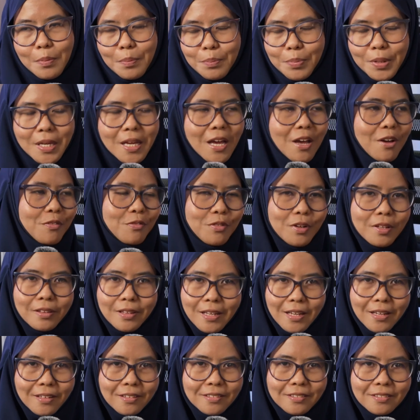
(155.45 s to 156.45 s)
be
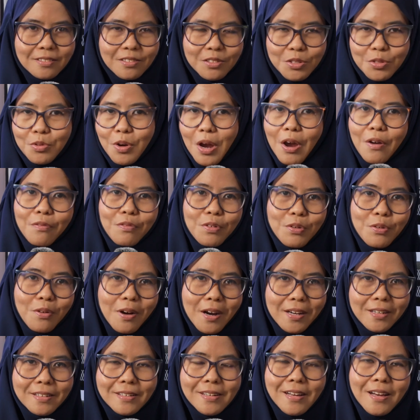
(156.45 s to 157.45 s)
everything to
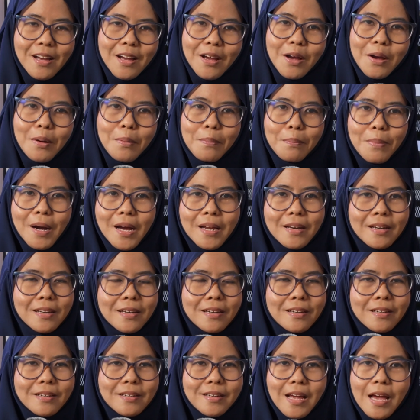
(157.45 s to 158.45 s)
everyone, but
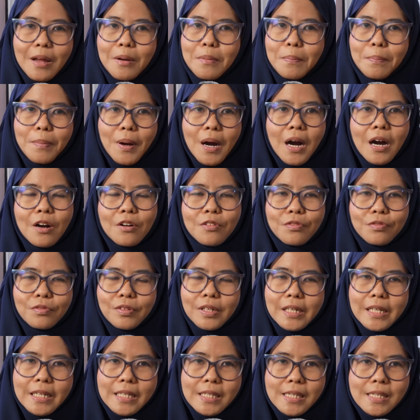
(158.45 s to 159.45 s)
that path
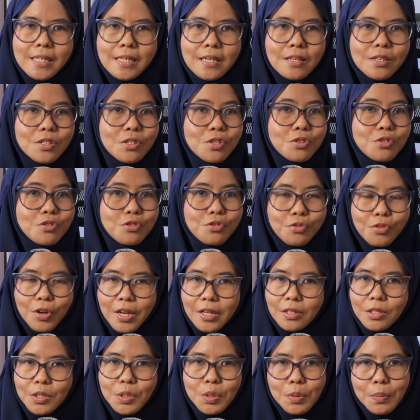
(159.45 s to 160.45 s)
leads
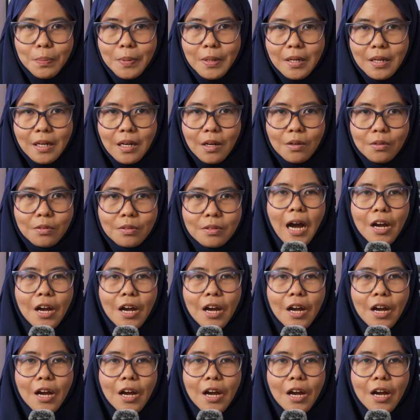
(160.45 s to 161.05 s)
straight to burnout.